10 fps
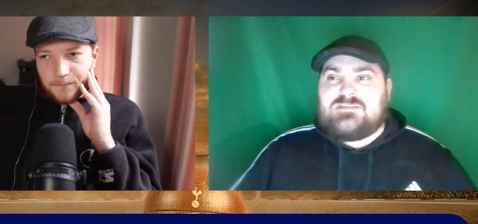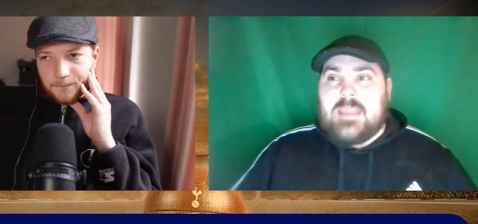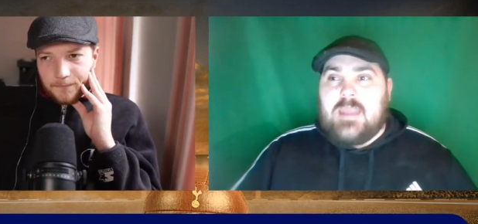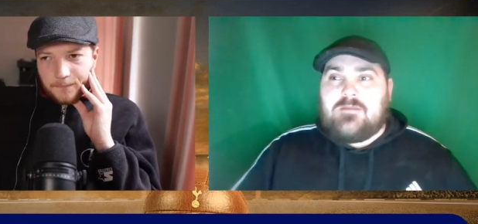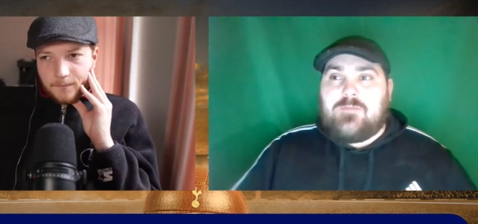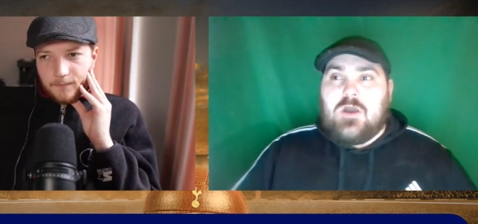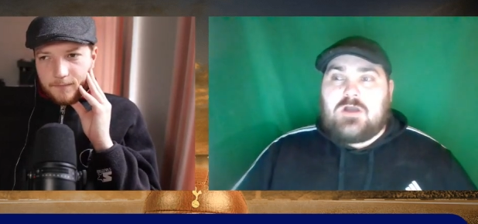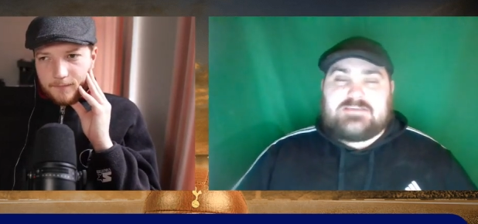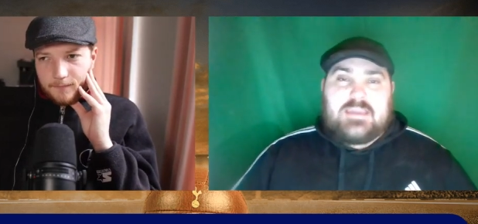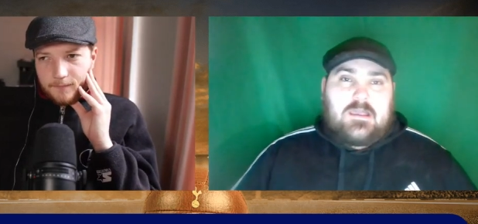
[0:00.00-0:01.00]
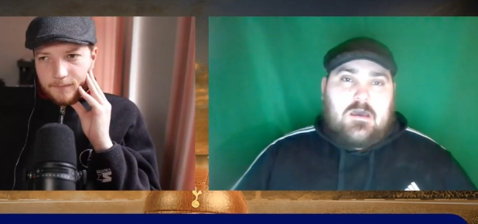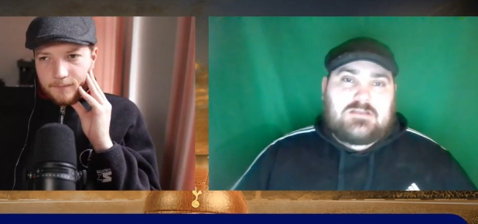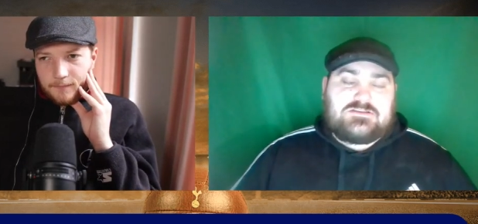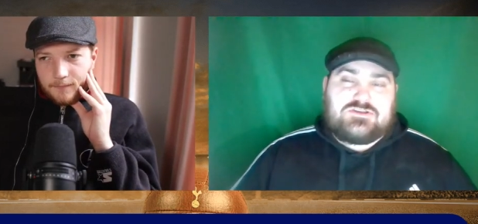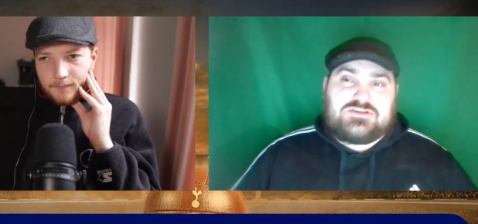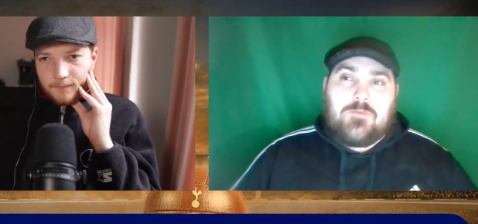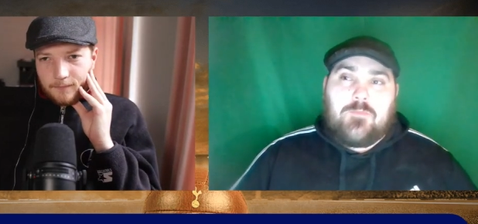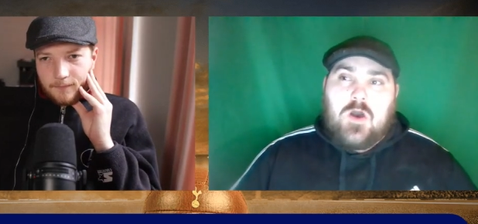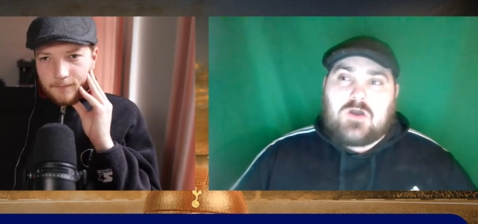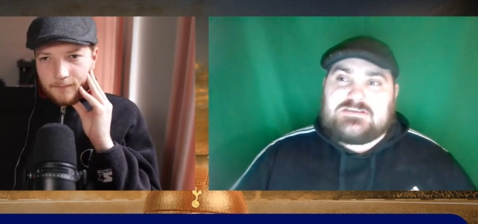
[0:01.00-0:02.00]
Speaker 1: there, the Beyonce concerts, the
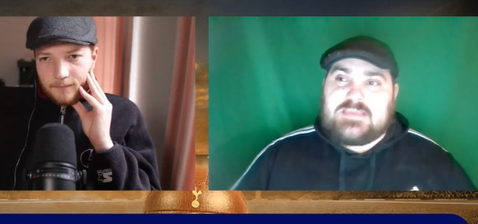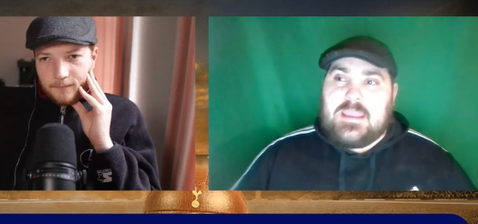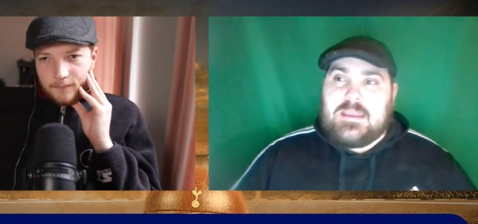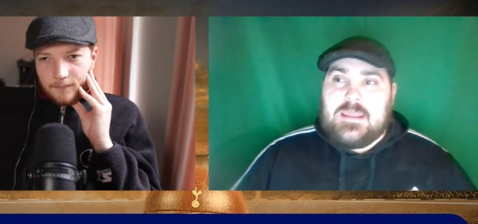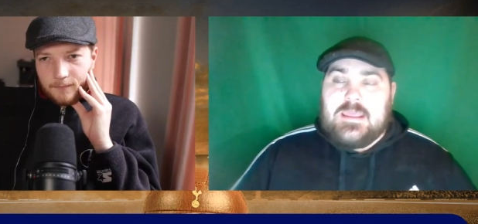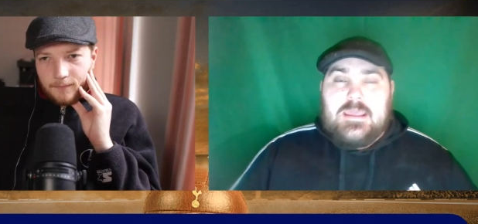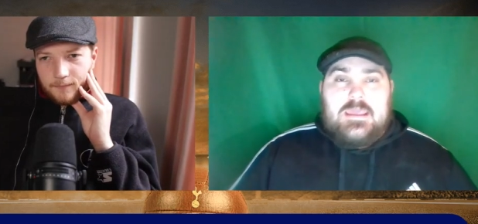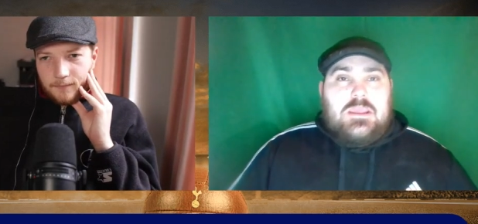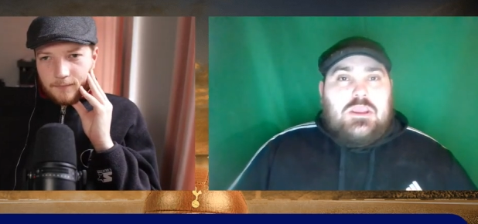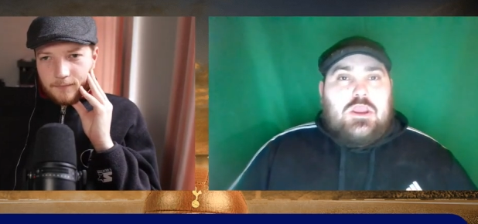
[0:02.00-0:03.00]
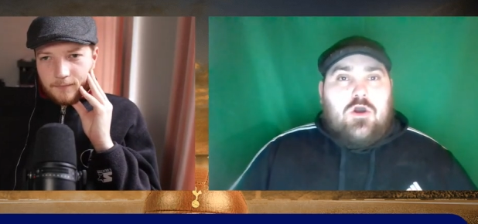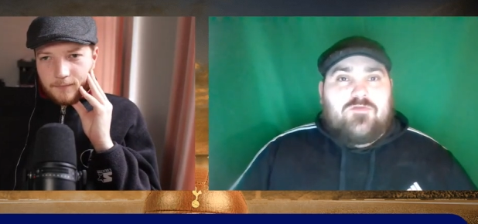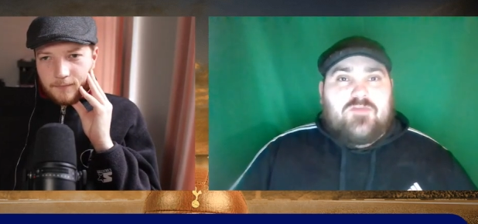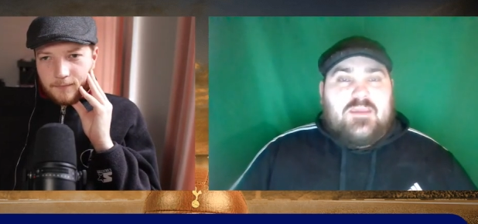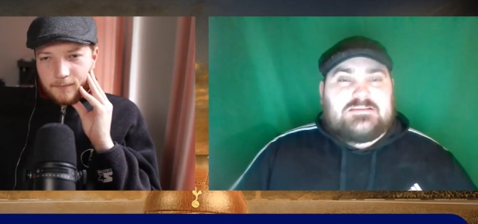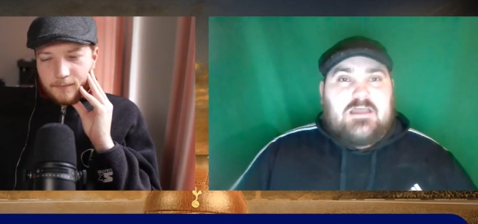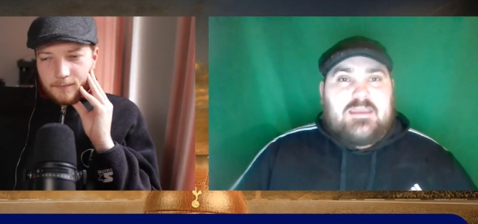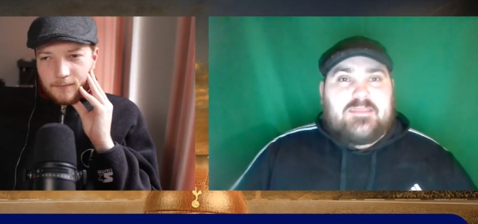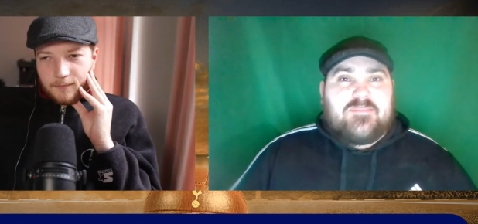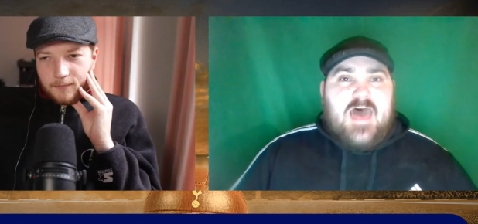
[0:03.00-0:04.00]
boxing, you know, things
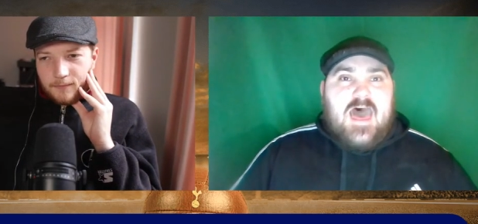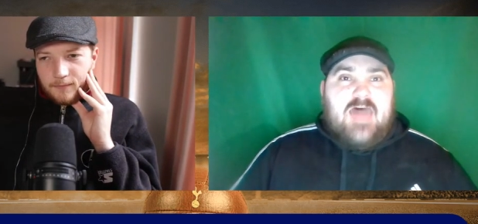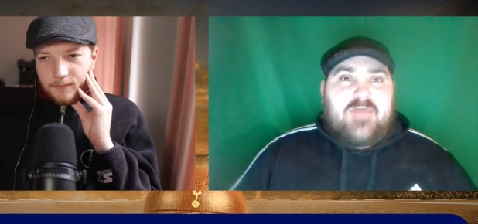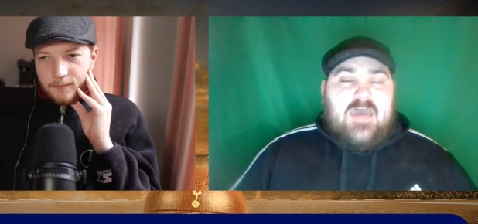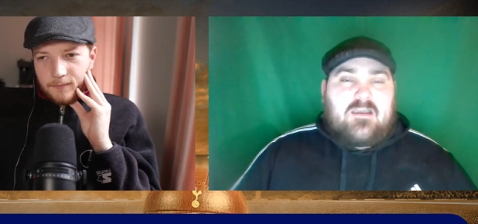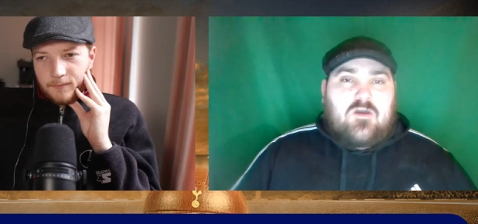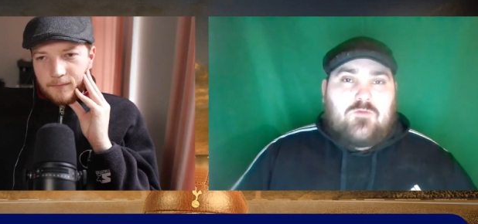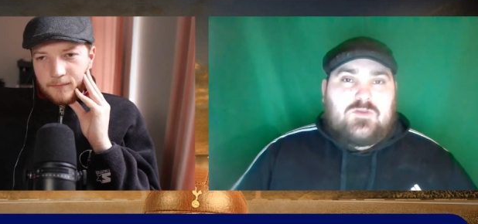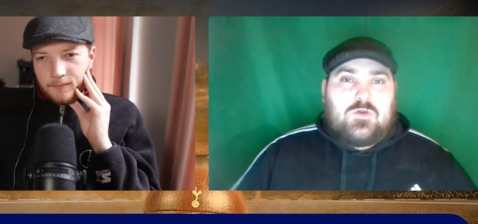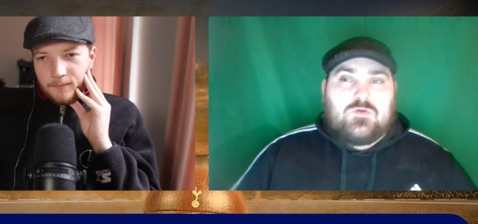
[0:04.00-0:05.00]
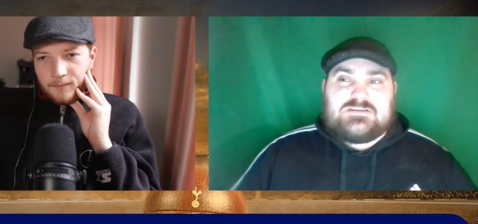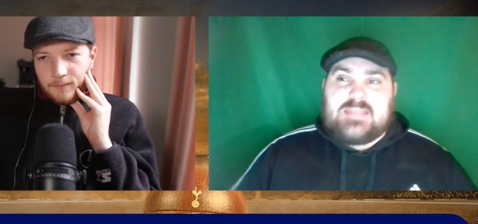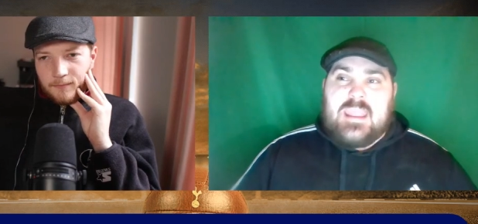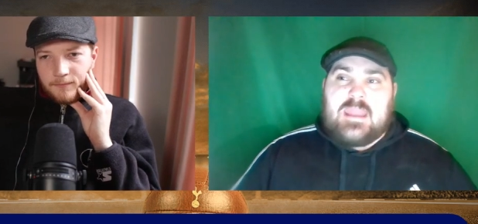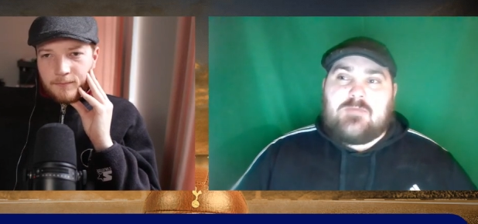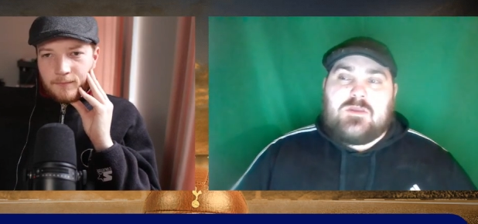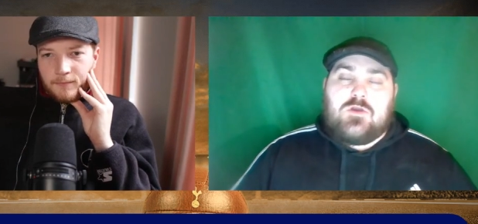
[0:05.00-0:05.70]
like that that come to the stadium.